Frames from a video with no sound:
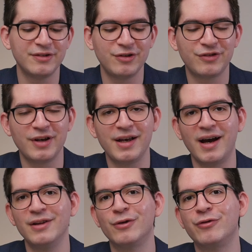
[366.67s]
just say
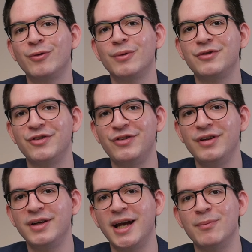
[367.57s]
I look forward to
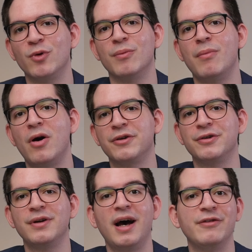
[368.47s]
seeing a more
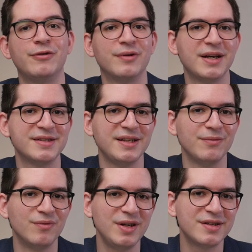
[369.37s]
modern iPhone SE
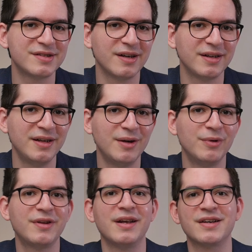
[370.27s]
redesign
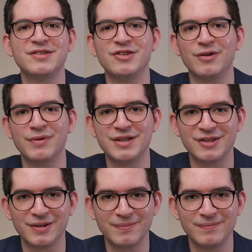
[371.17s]
with the next
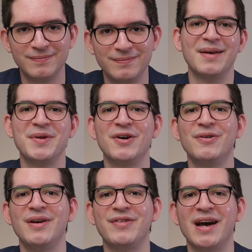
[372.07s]
generation. Let me
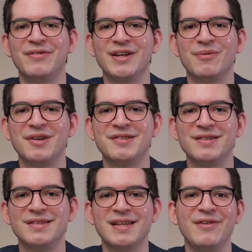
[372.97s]
know if you have any
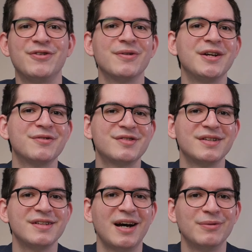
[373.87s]
questions. If you're
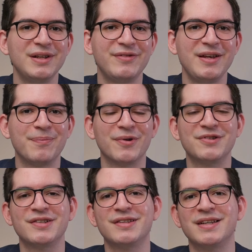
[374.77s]
interested, I will leave the
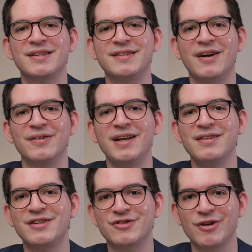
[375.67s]
purchase links down in
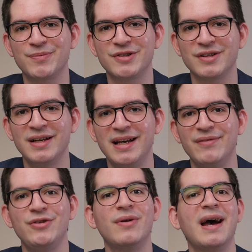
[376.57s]
the description.
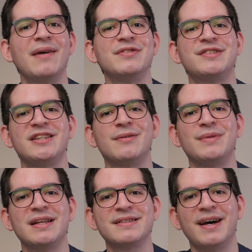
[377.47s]
If you haven't seen them
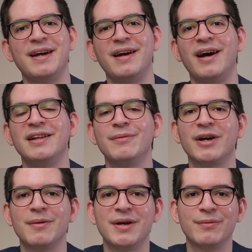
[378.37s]
yet, I highly
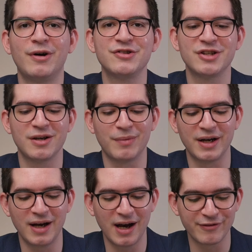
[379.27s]
recommend watching
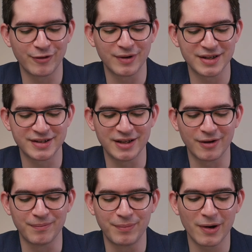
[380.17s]
my iPhone SE
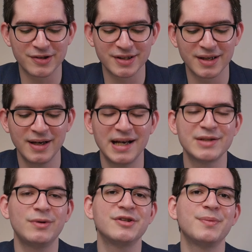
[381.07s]
unboxing,
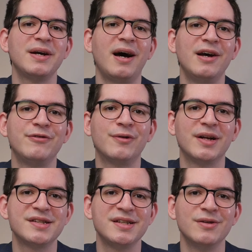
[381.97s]
as well as my
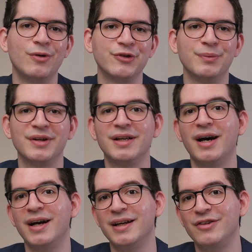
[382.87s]
iPhone SE Ultimate
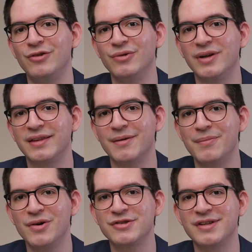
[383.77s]
Guide to get the
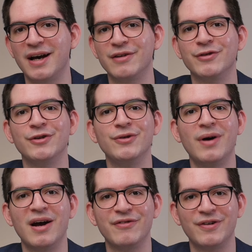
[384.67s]
most out of your new
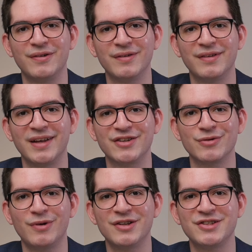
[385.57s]
iPhone. Thanks
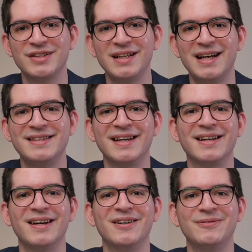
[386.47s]
for watching and take
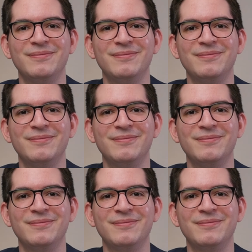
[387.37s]
care.